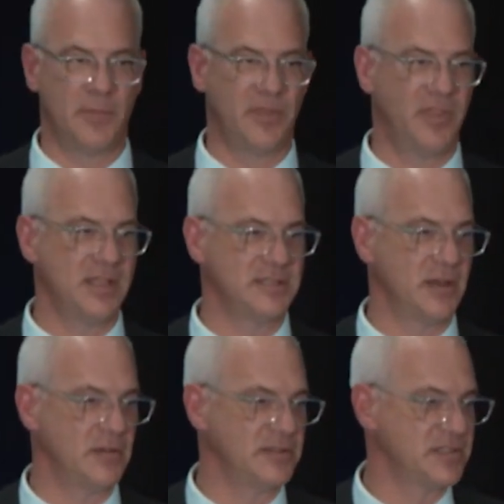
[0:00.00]
but things that
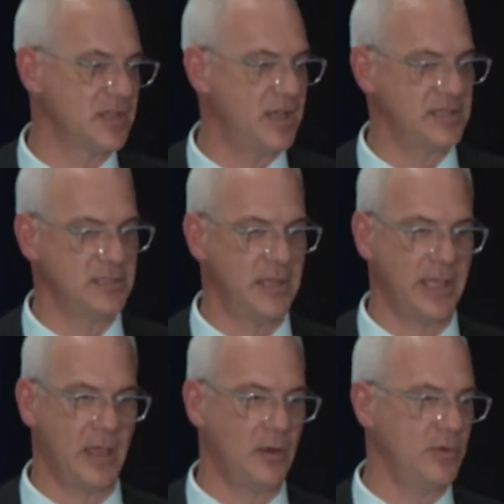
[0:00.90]
are discussed, like
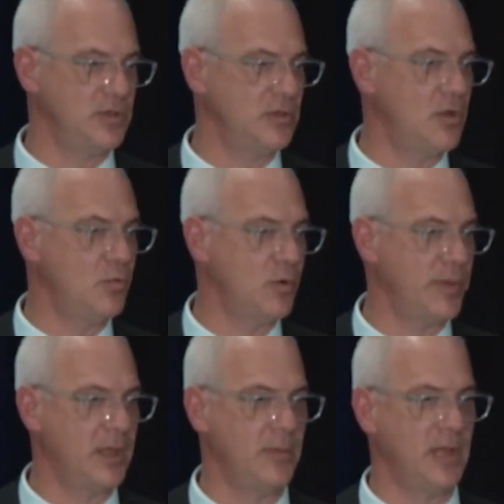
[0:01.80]
how do we do loan
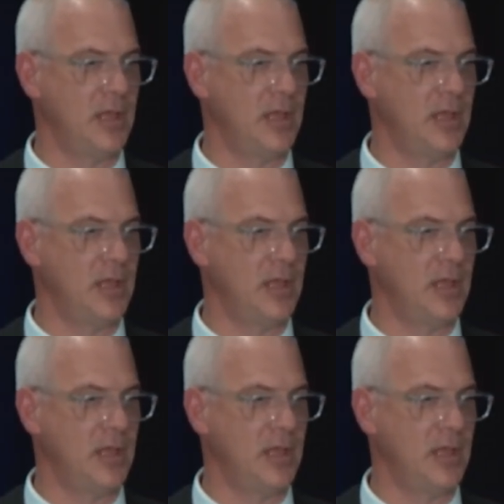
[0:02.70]
repayment?